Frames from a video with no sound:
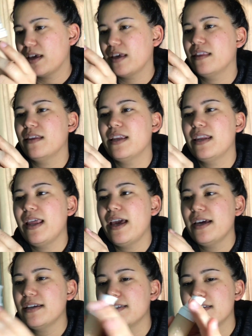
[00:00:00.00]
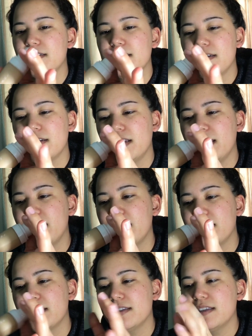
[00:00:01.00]
And then next
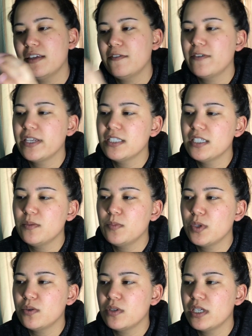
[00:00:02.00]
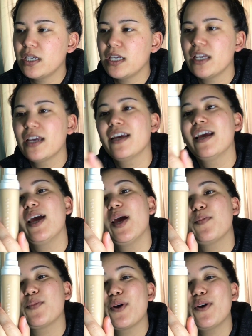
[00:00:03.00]
is the Fenty Beauty
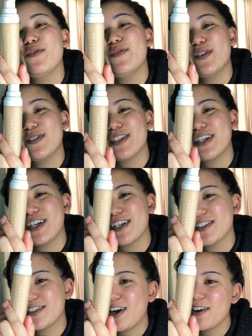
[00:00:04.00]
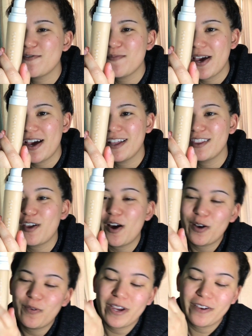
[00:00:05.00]
Pro Filt'r Soft Matte
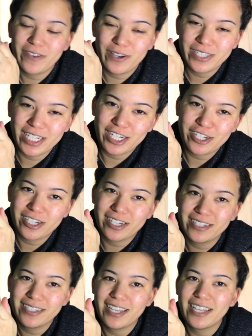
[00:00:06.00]
Longwear Foundation.